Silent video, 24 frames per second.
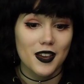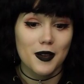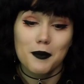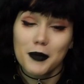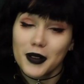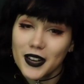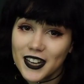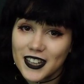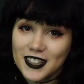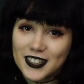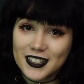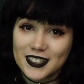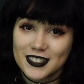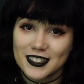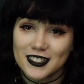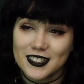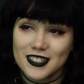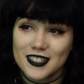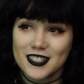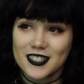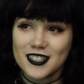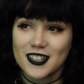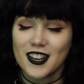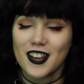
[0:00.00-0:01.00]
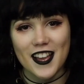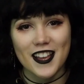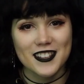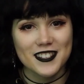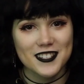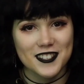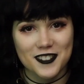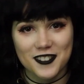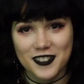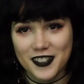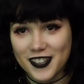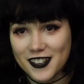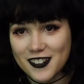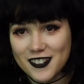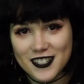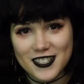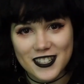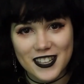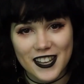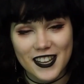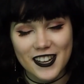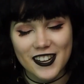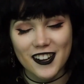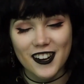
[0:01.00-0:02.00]
But I didn't. And so years
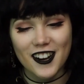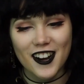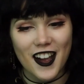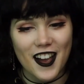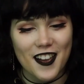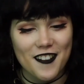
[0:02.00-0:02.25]
later,